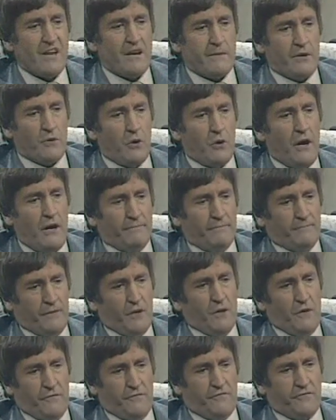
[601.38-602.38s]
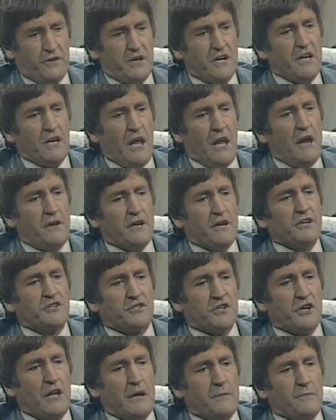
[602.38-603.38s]
That'd be right. Freeloading
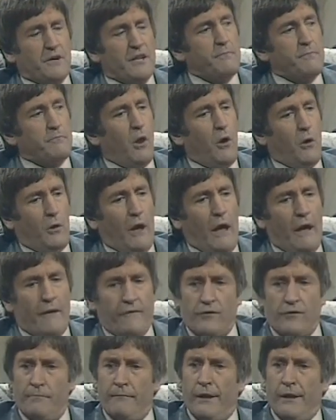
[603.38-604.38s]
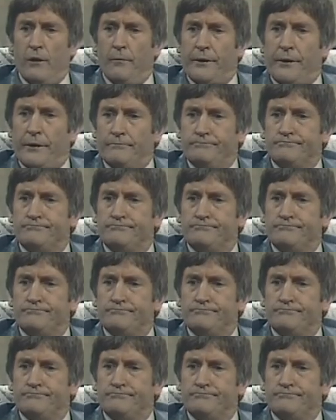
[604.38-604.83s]
celebrity plonko from Melbourne.